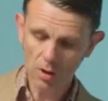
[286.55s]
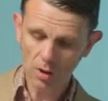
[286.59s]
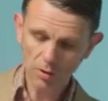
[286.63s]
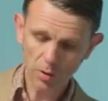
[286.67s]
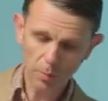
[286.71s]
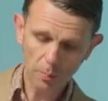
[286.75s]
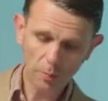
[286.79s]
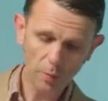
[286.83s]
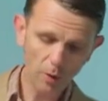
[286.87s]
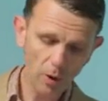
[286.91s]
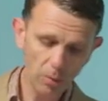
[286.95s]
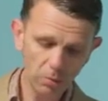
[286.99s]

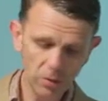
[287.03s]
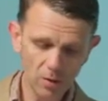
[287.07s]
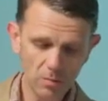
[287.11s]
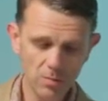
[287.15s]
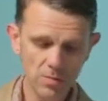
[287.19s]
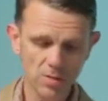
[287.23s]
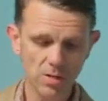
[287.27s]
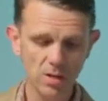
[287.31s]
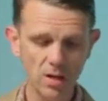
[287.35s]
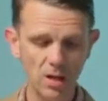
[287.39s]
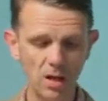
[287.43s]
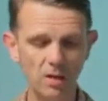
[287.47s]
and the
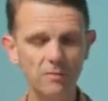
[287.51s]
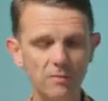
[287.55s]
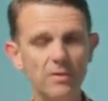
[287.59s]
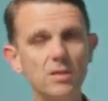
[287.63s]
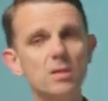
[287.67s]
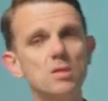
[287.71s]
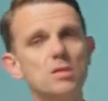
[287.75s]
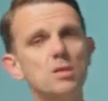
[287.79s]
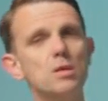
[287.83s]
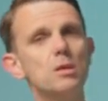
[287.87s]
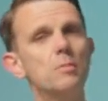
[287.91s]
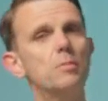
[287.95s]
problems of
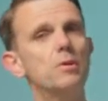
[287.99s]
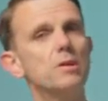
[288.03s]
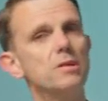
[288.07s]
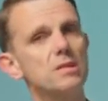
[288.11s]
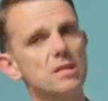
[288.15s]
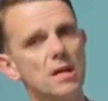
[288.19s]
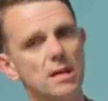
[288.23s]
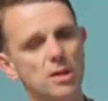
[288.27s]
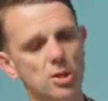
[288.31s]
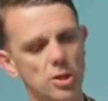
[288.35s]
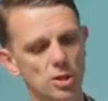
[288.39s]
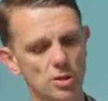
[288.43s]

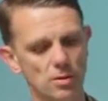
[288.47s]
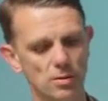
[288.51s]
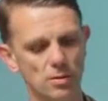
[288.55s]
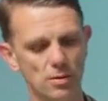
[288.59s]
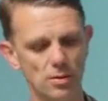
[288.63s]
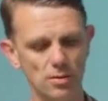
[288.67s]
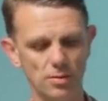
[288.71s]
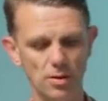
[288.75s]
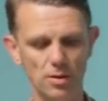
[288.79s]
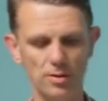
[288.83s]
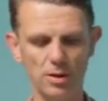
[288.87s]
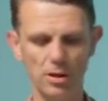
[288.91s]

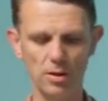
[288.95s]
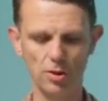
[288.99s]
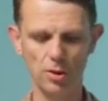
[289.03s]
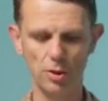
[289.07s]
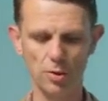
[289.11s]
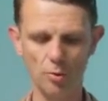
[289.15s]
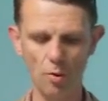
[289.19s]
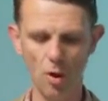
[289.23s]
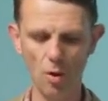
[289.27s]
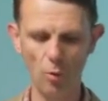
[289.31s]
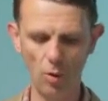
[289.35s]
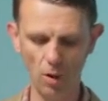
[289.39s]
interpretation that they
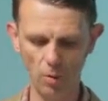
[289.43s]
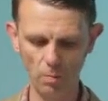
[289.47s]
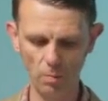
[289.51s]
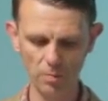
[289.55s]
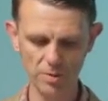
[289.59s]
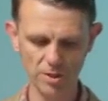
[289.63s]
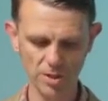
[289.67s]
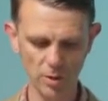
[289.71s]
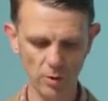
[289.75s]
throw up.